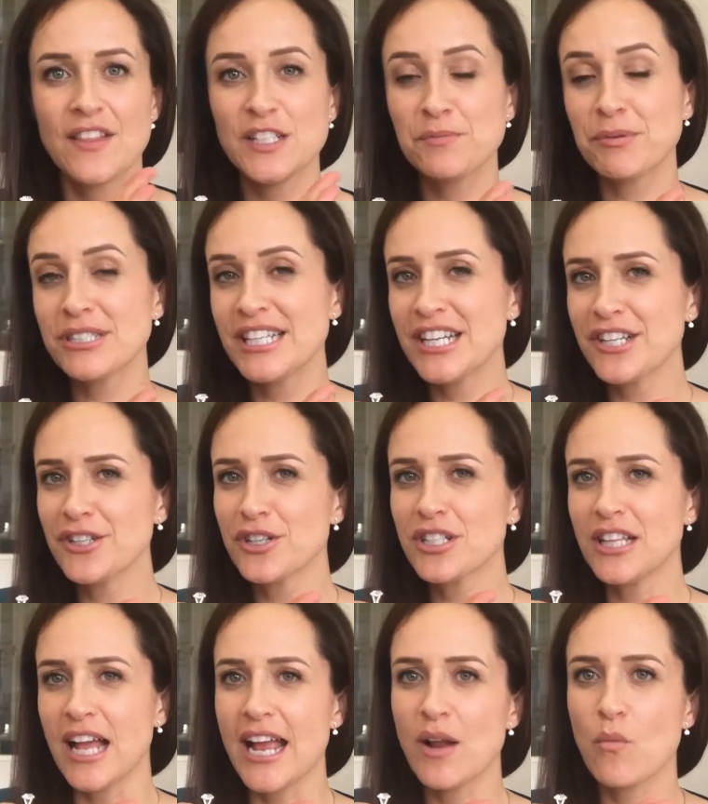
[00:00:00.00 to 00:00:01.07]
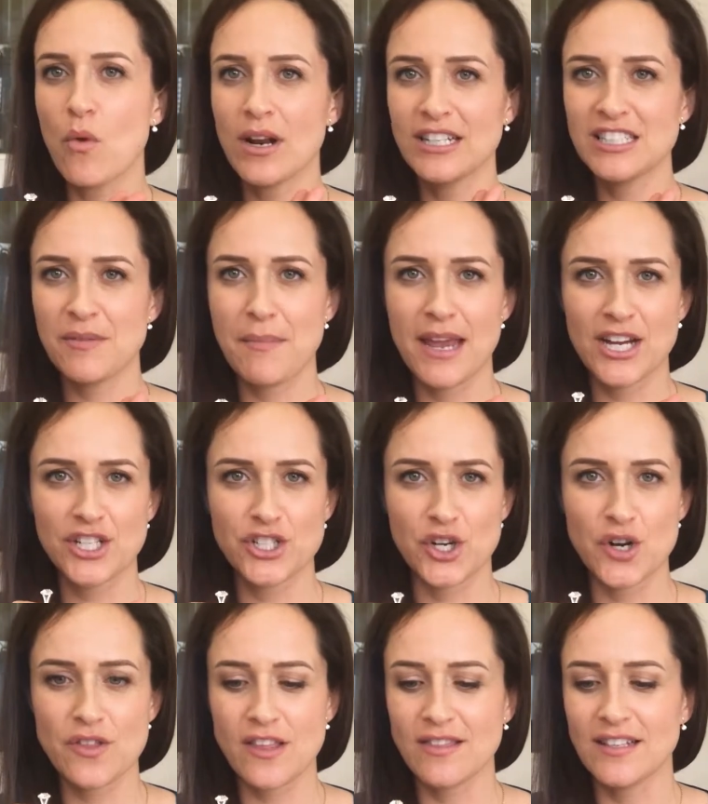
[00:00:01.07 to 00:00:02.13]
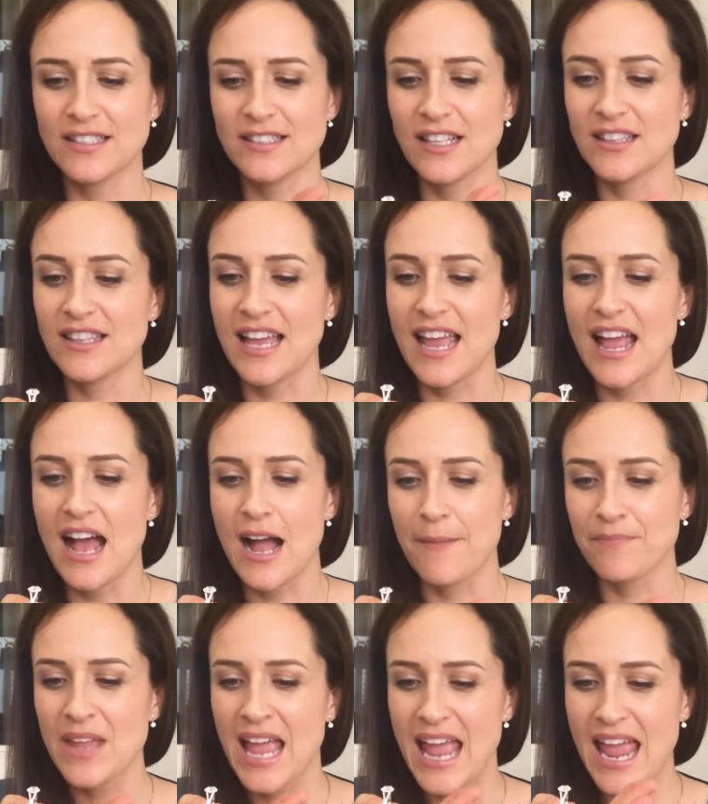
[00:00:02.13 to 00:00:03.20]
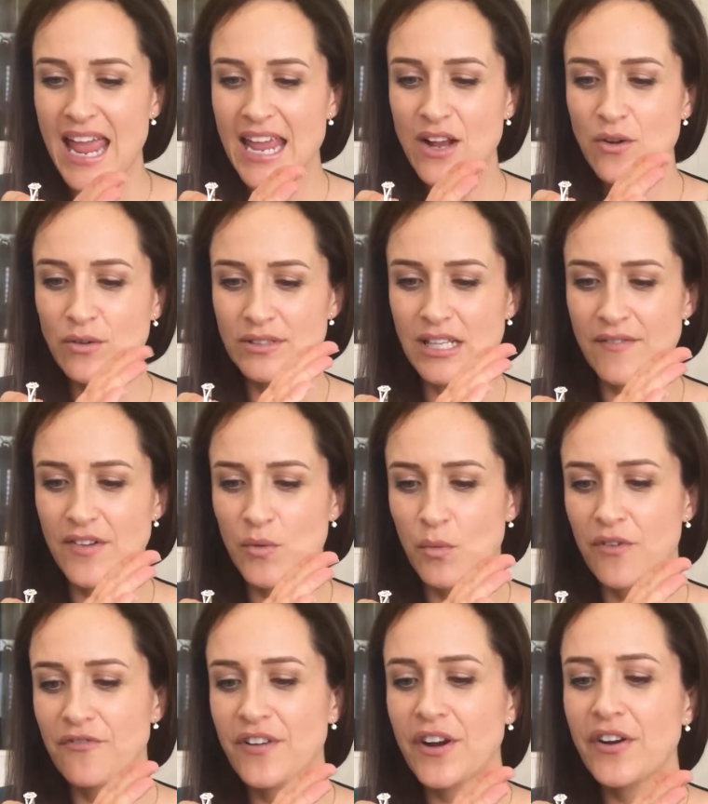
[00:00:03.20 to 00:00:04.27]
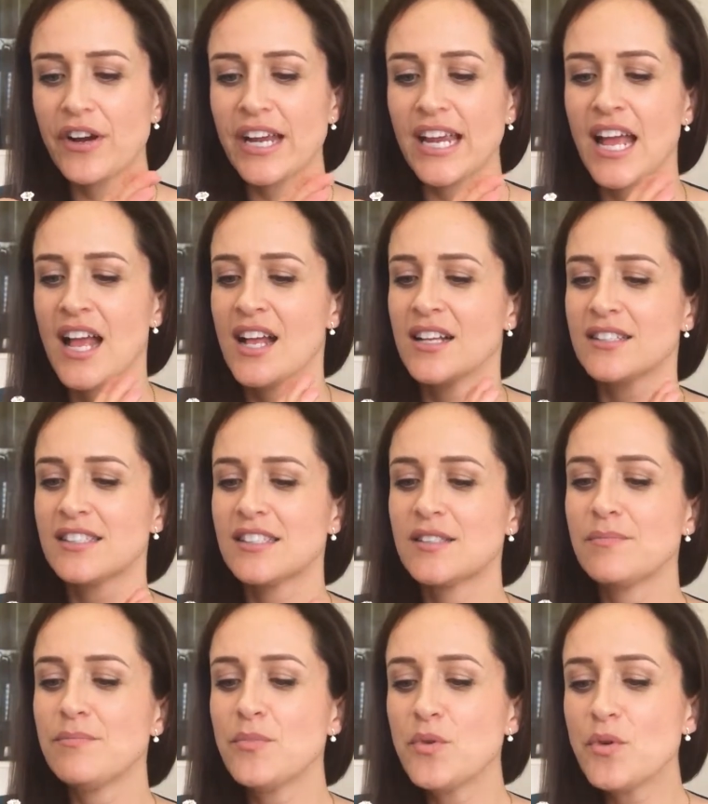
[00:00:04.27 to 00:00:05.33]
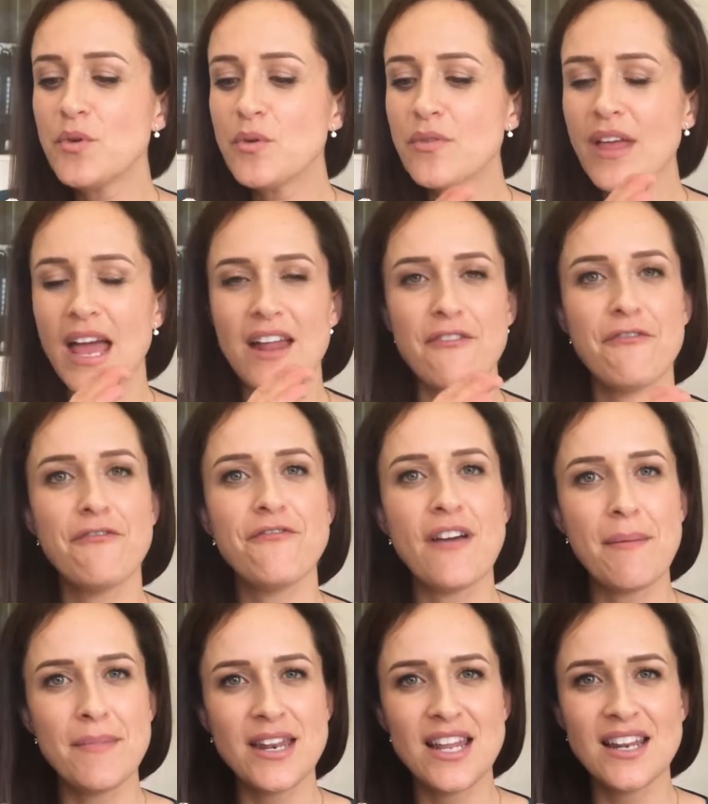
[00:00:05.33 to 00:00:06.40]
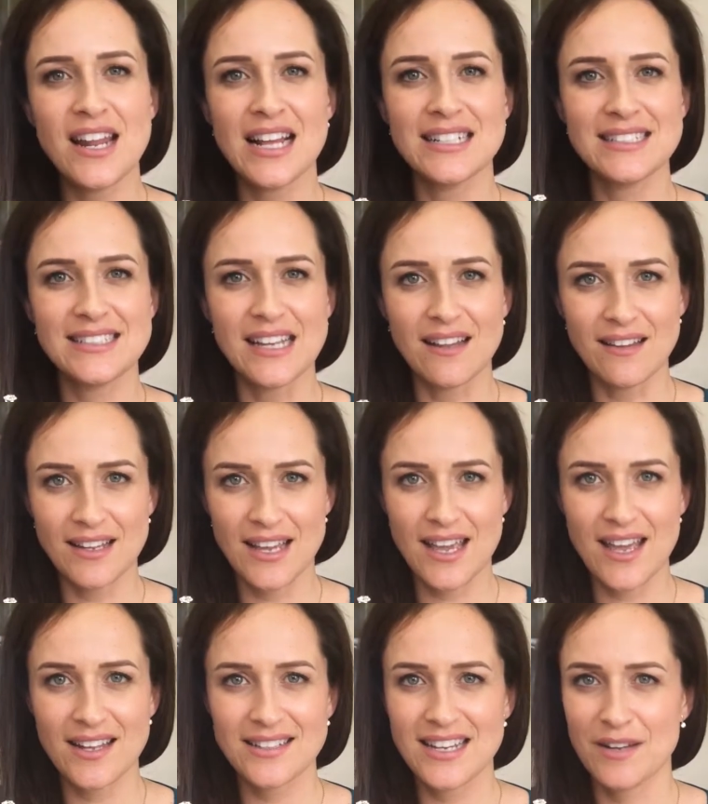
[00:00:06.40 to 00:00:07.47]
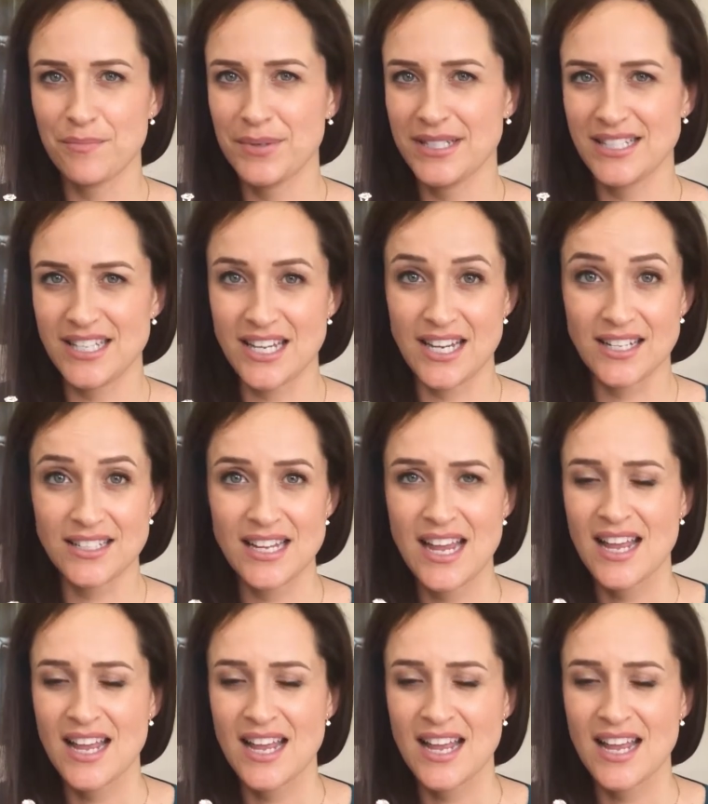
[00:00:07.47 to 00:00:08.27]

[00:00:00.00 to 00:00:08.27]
this particular client wanted to make sure that the angles of it were very smooth and feminine and delicate and petite.